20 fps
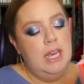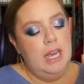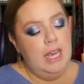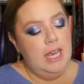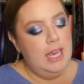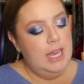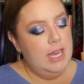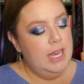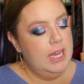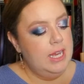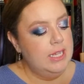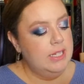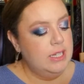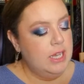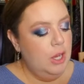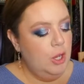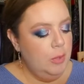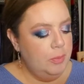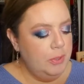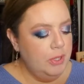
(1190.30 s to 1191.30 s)
and
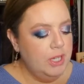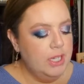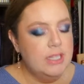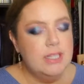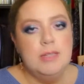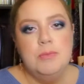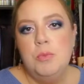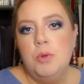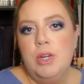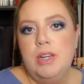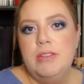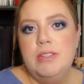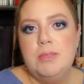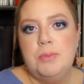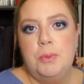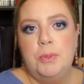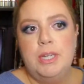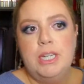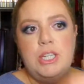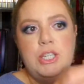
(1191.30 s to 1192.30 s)
I hope you got some more
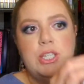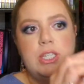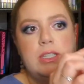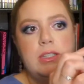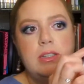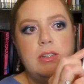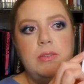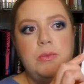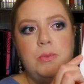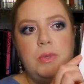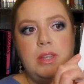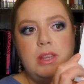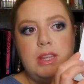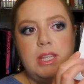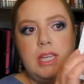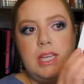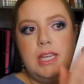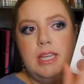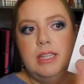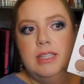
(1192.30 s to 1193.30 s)
inspiration with
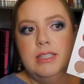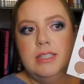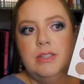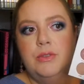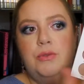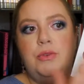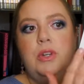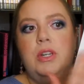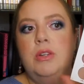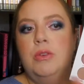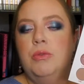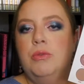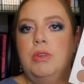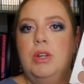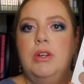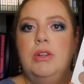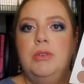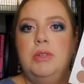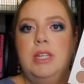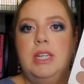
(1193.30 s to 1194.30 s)
the different
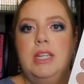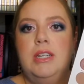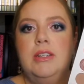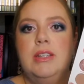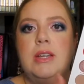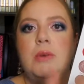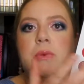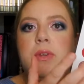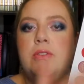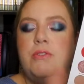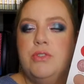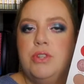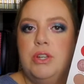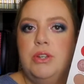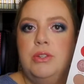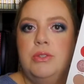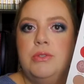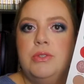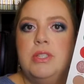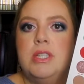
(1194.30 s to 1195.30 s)
row here that we
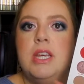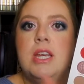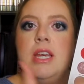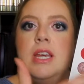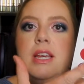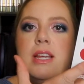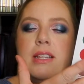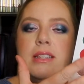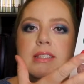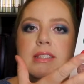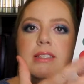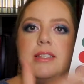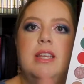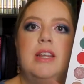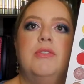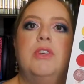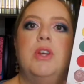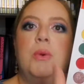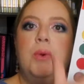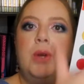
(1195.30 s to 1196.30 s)
chose instead
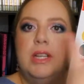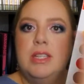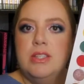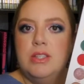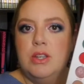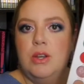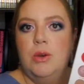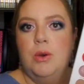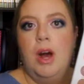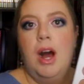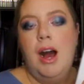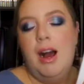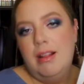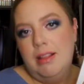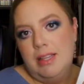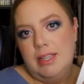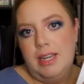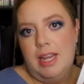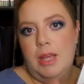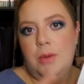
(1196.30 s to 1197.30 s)
of going so
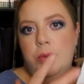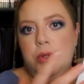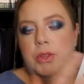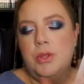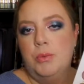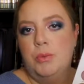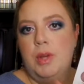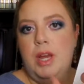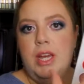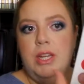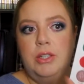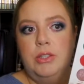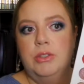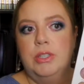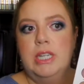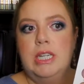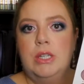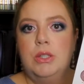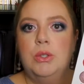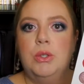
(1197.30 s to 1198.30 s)
holiday with the red,
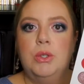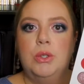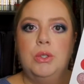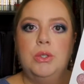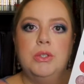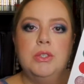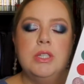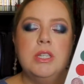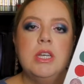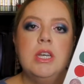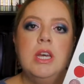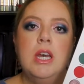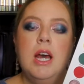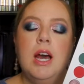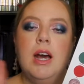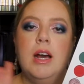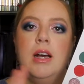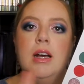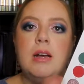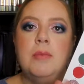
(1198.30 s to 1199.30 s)
green, gold,
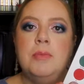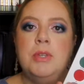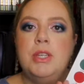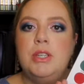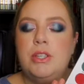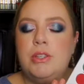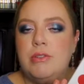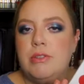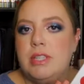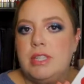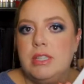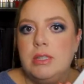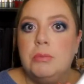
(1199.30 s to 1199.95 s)
using